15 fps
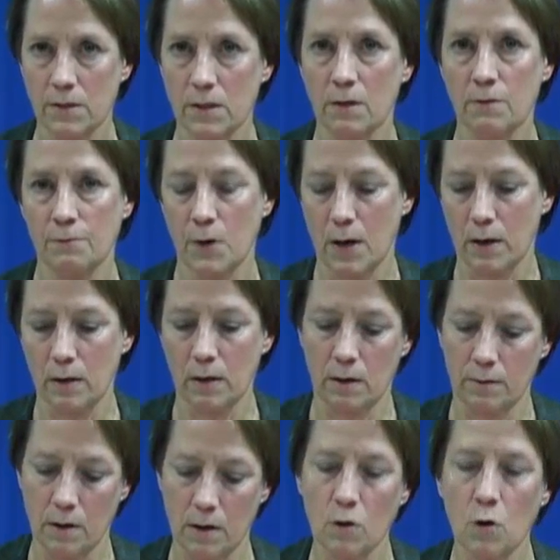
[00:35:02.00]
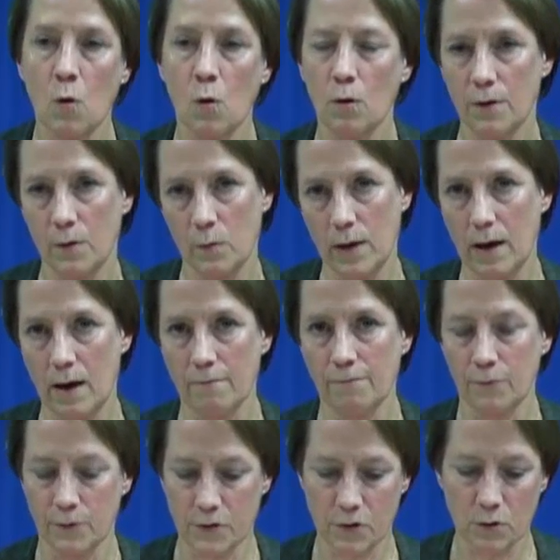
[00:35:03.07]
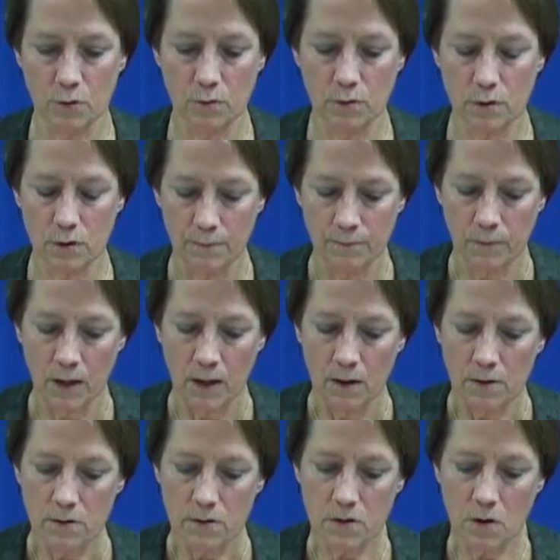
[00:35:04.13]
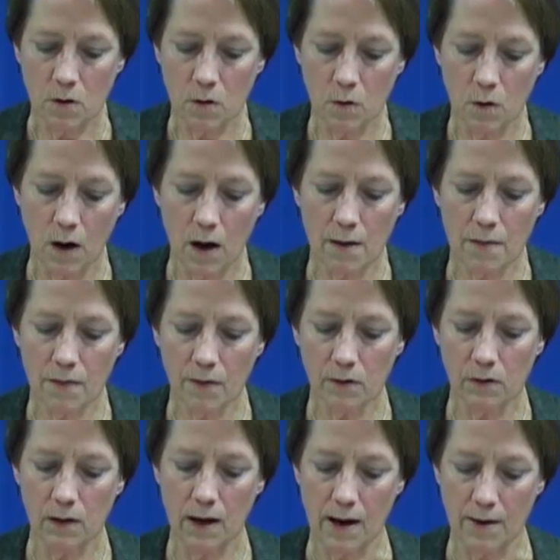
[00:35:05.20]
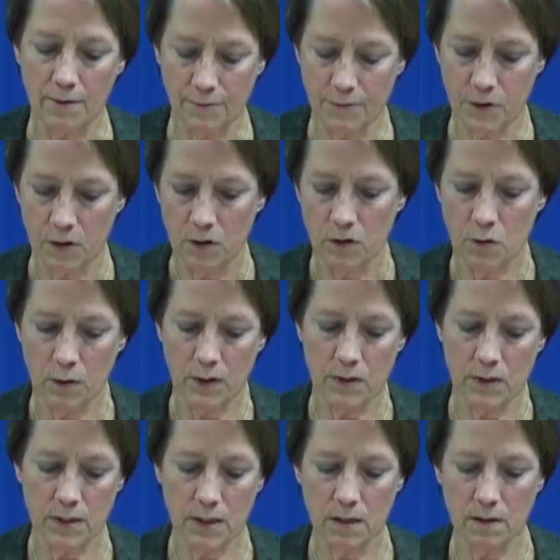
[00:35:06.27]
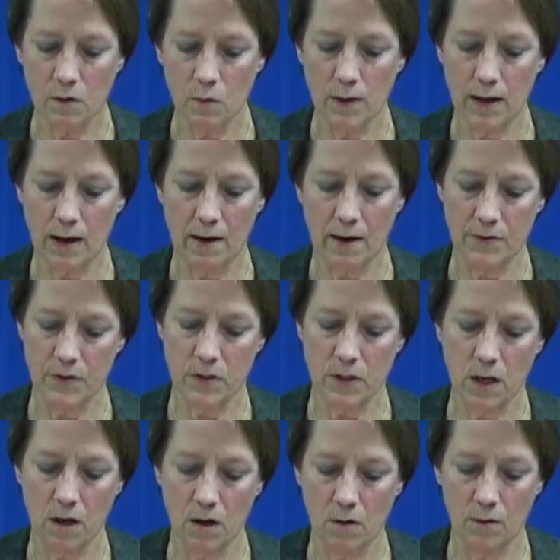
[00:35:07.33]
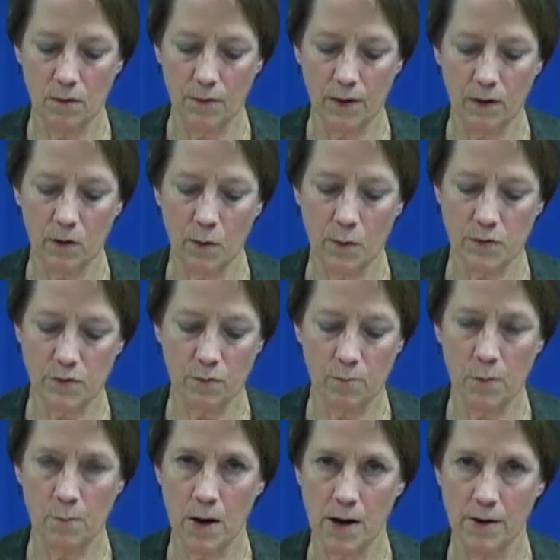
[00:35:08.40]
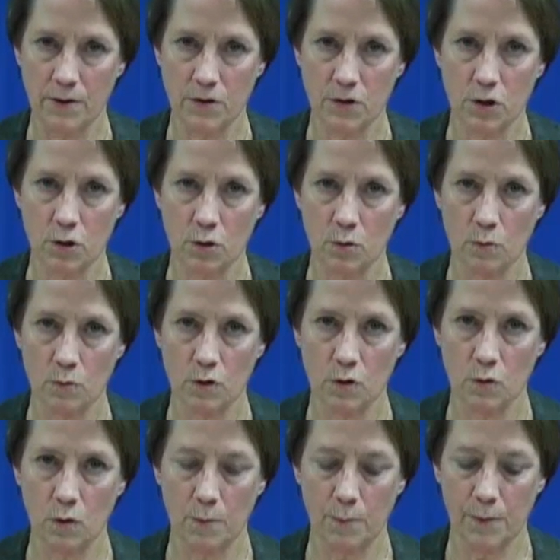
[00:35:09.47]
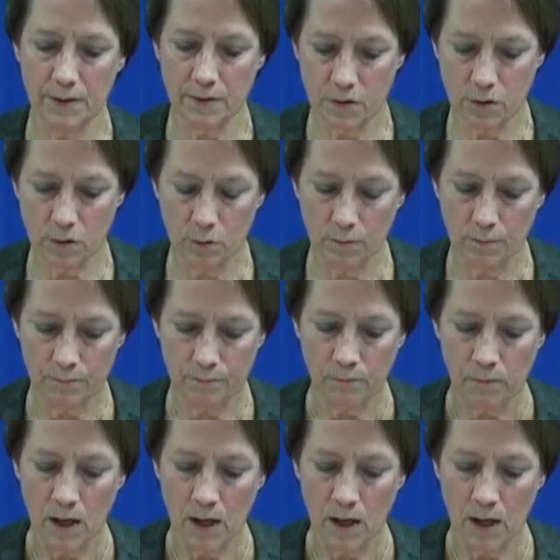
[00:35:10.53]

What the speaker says: identifying a goal that we have for a student. So on the left, you can see that we have a scale that goes from a -2 to a +2.